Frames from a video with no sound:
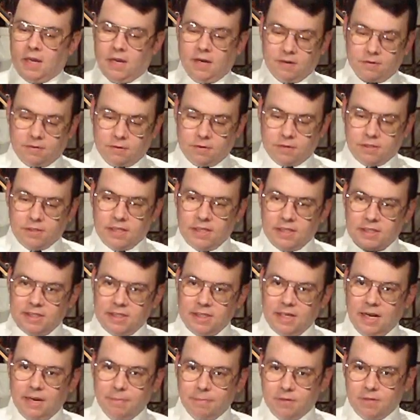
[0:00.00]
And of course I
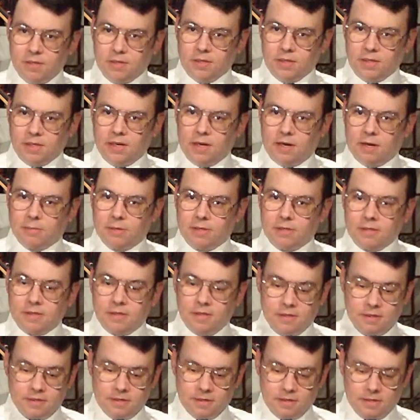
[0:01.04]
stopped the
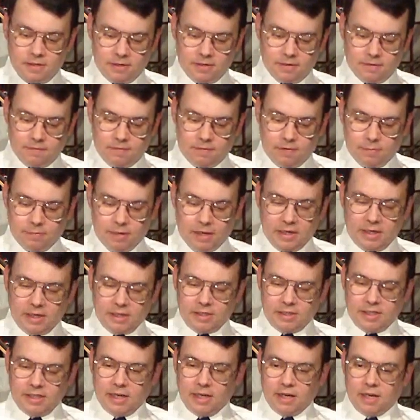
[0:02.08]
theremin from
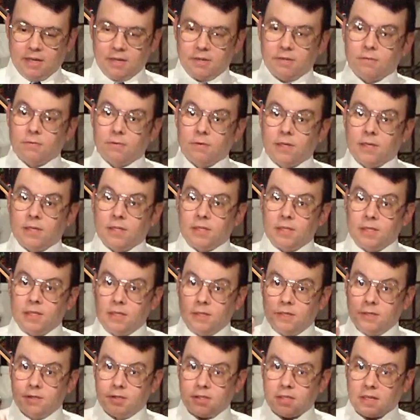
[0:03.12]
making sound with the
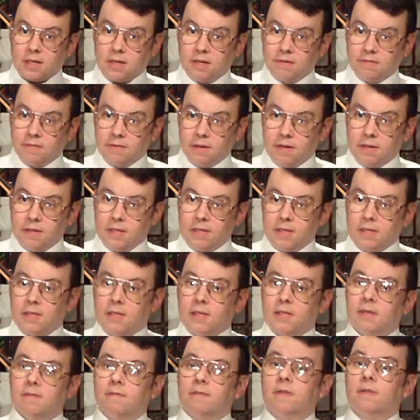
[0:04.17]
use of
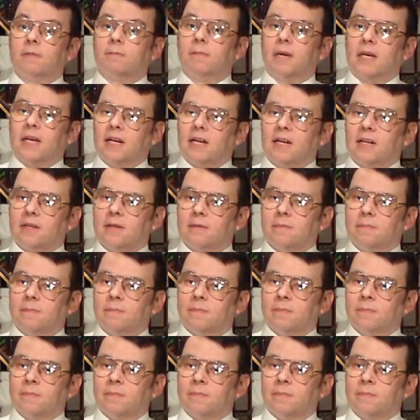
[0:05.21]
the foot pedal.